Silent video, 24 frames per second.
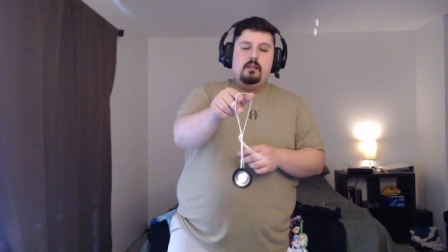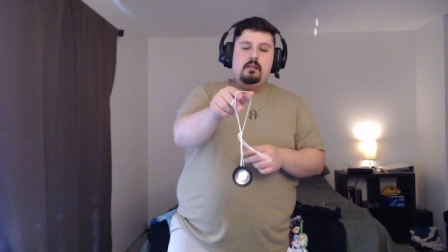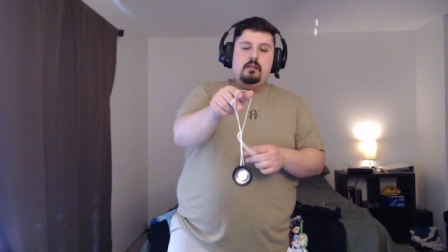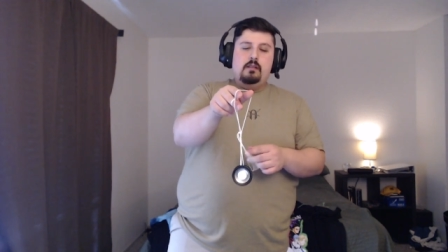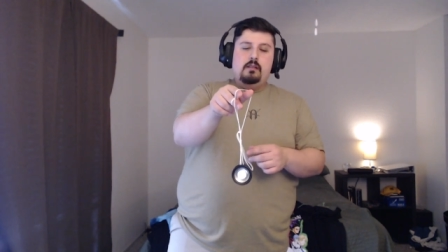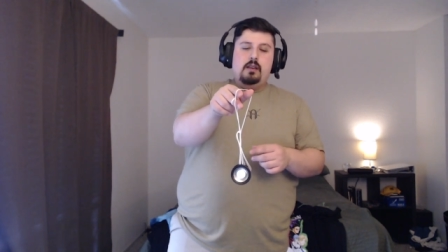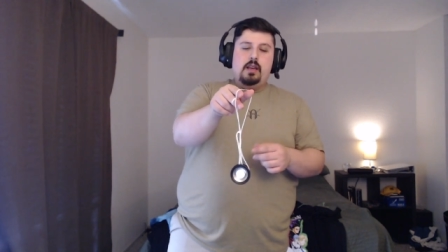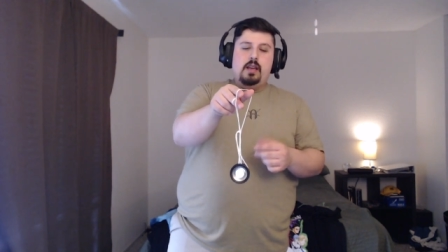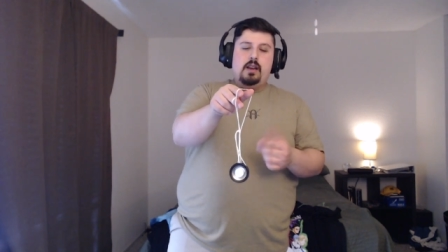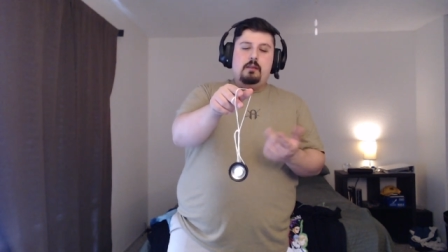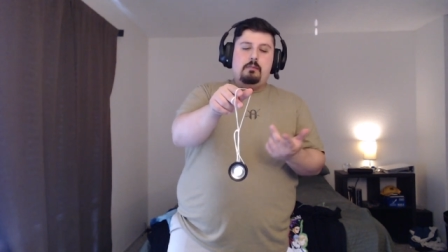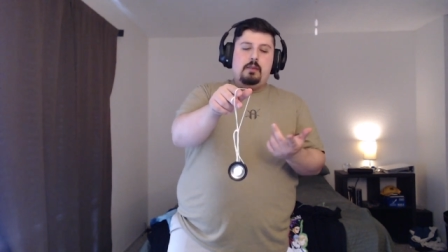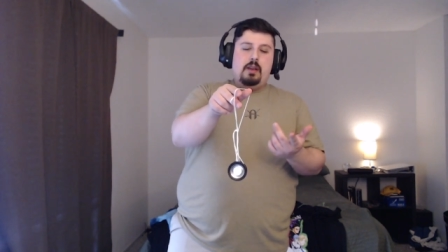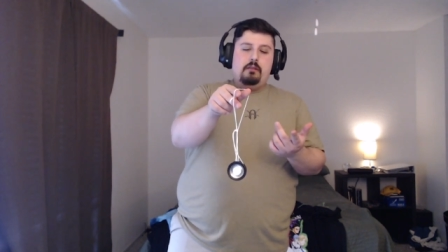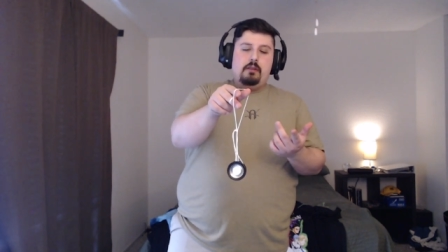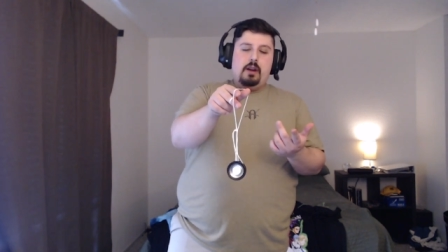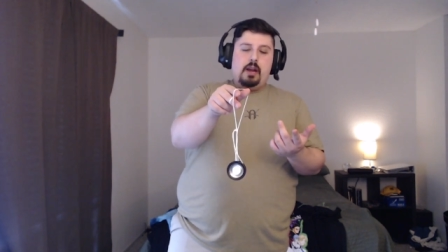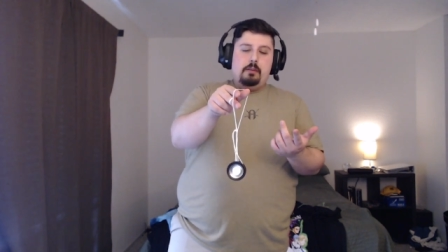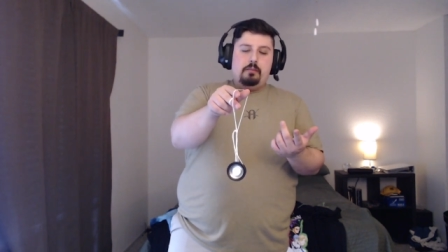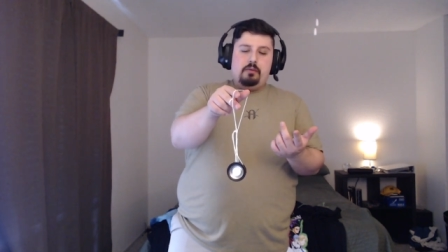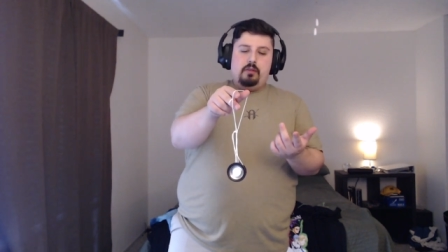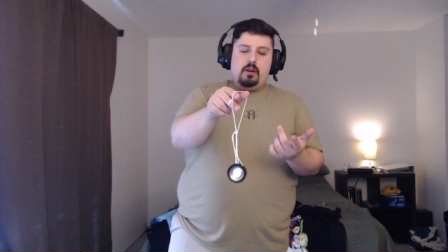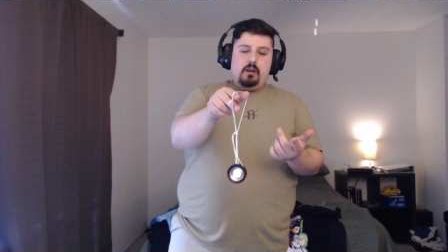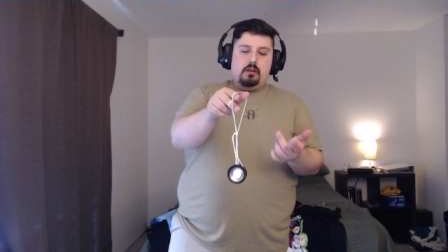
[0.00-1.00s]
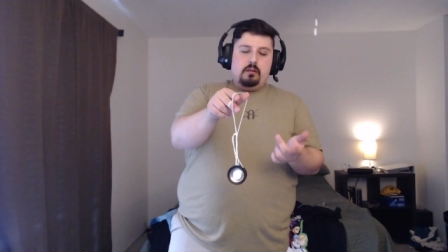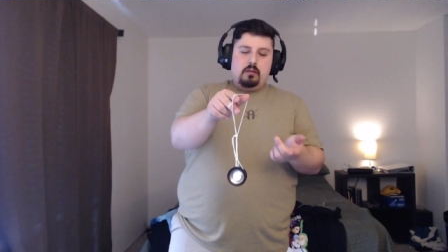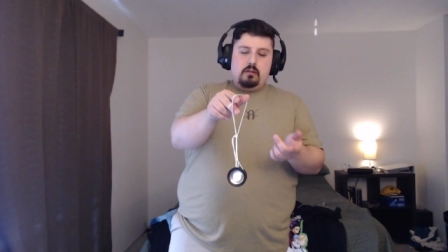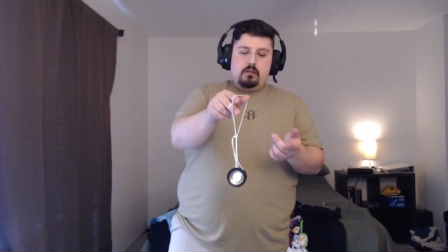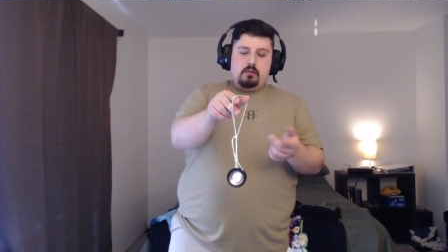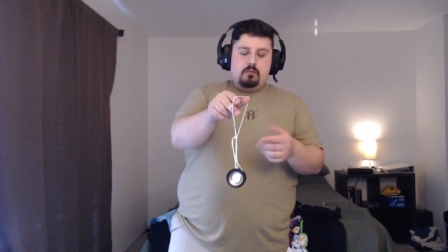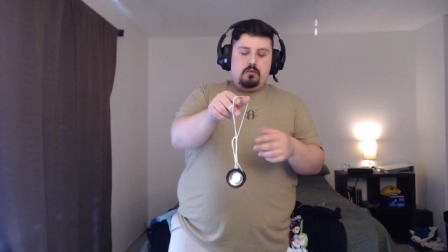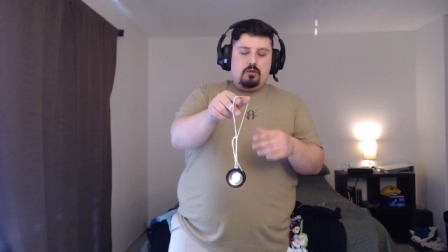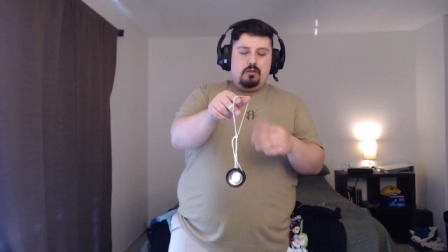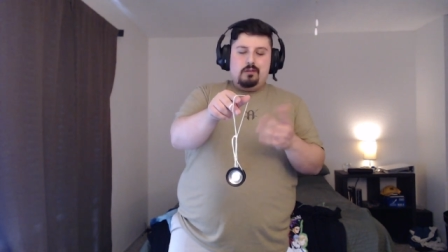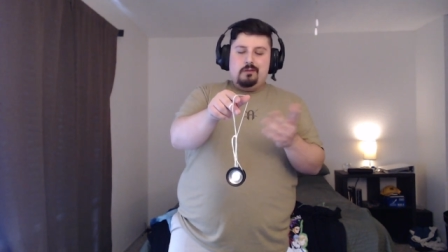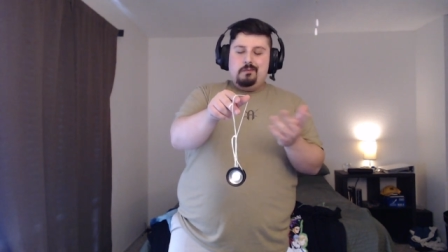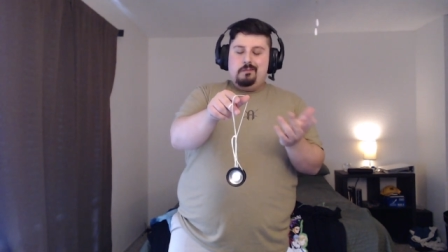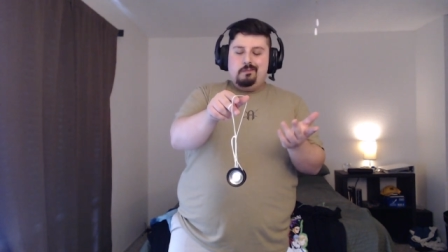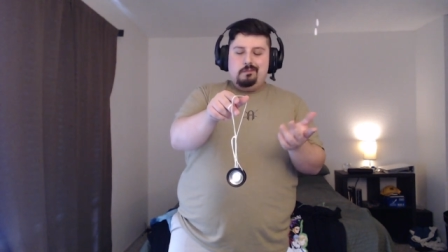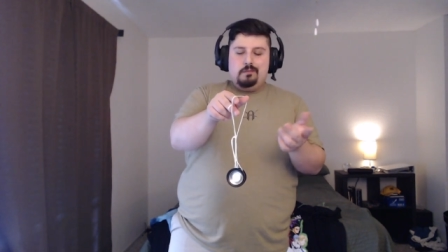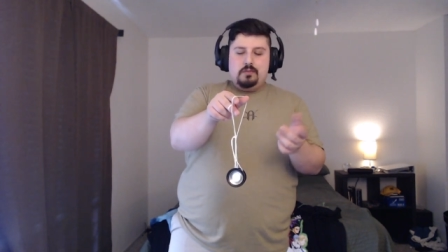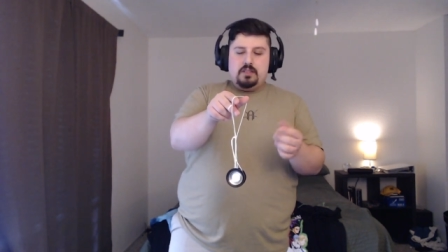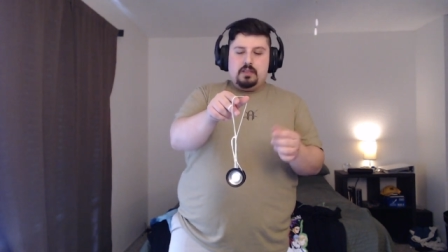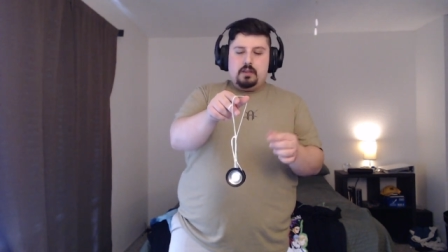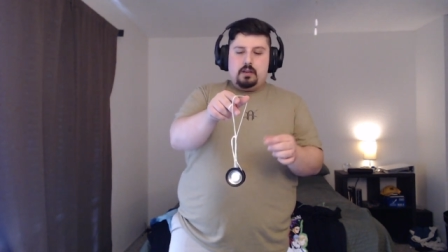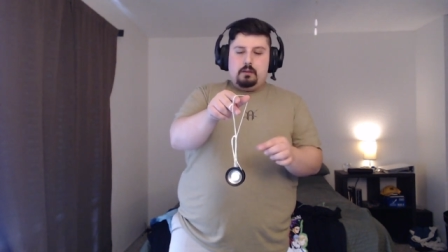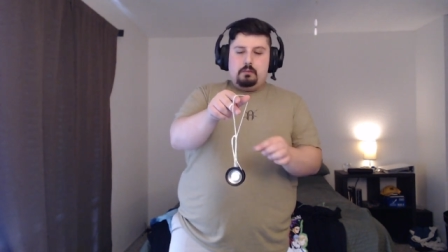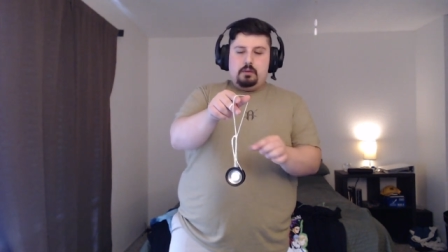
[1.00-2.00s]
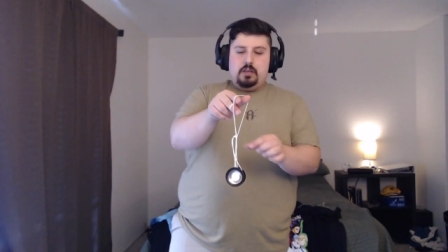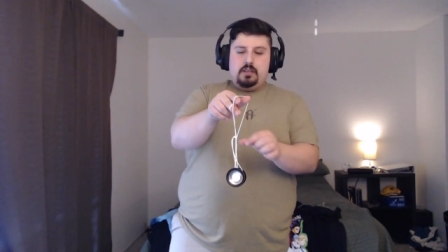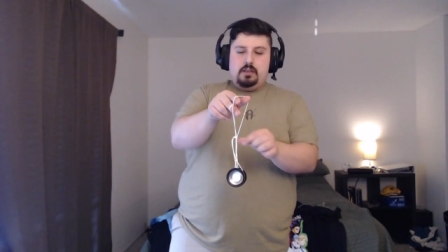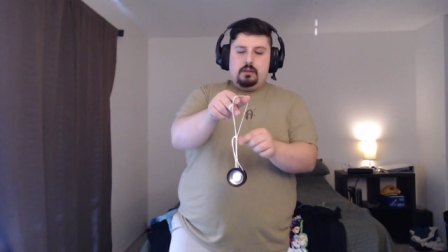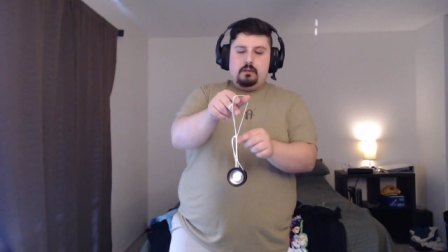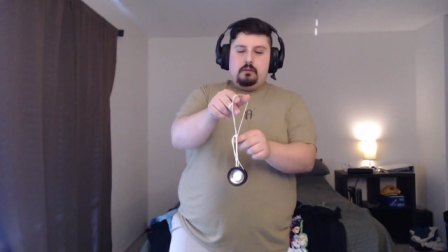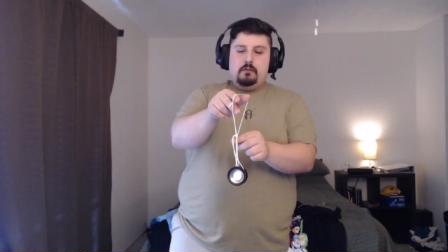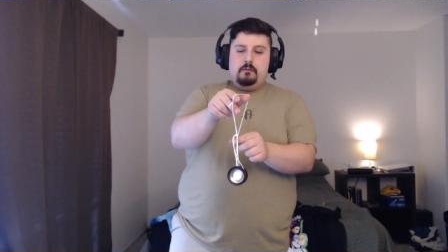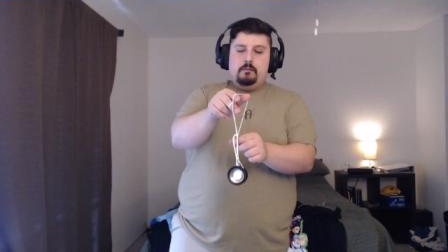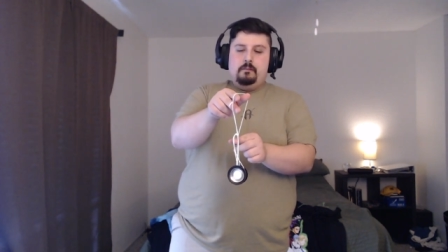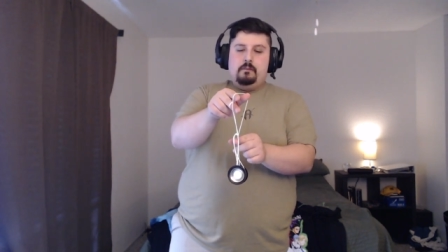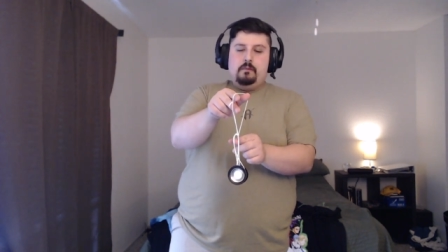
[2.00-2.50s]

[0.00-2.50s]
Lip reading: and it may wrap around a little more. It's not a big deal.